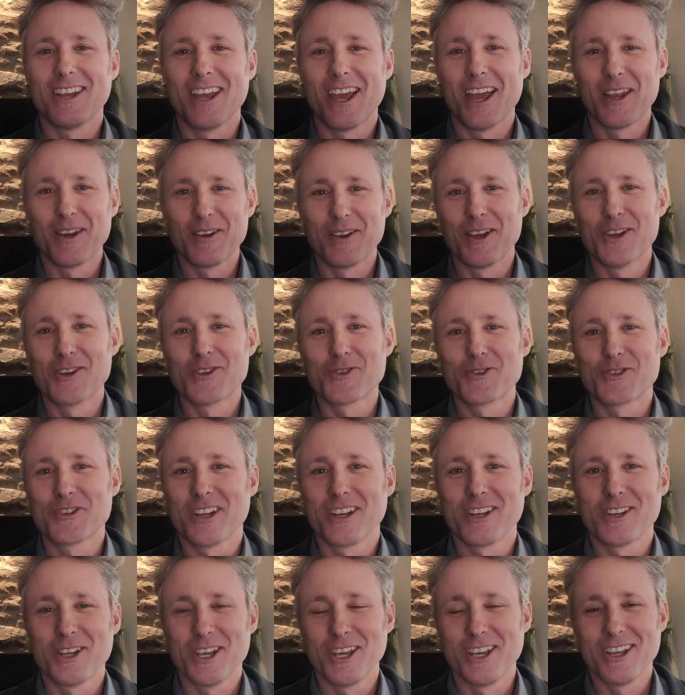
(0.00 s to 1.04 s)
and
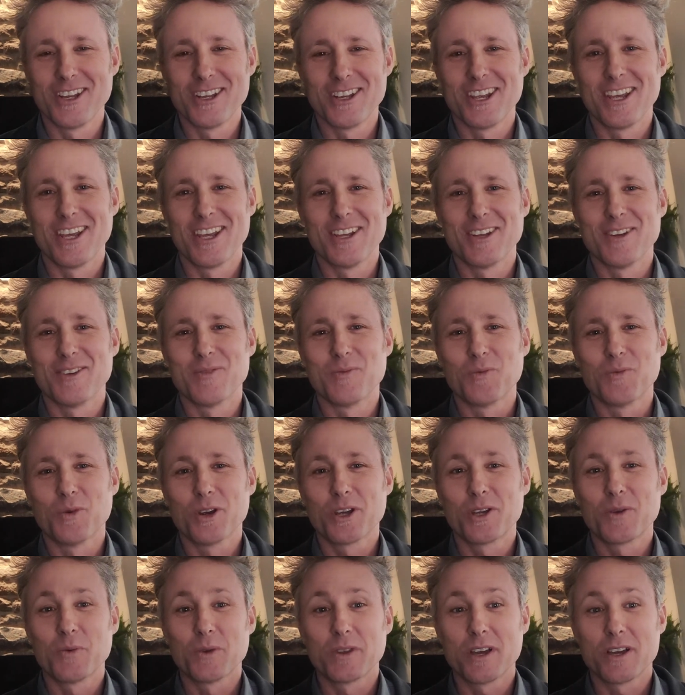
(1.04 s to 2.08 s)
interested in
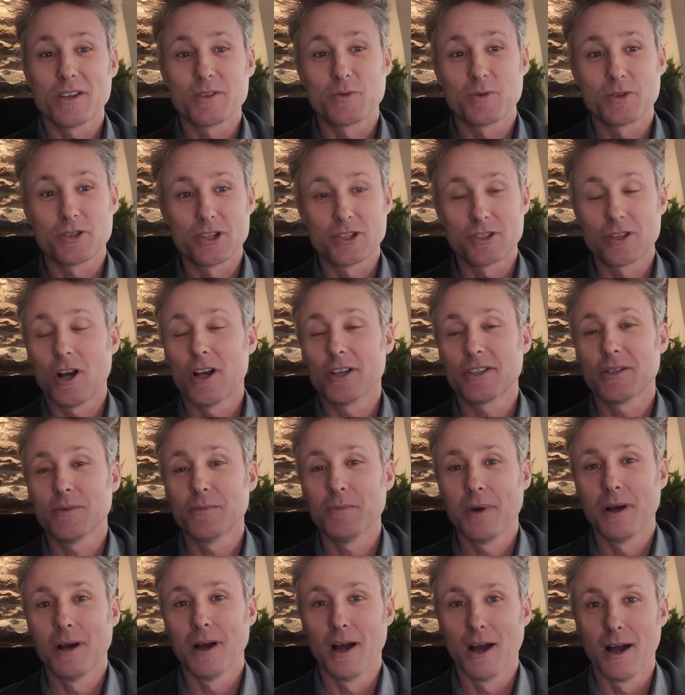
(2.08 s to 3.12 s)
working with us, which is awesome.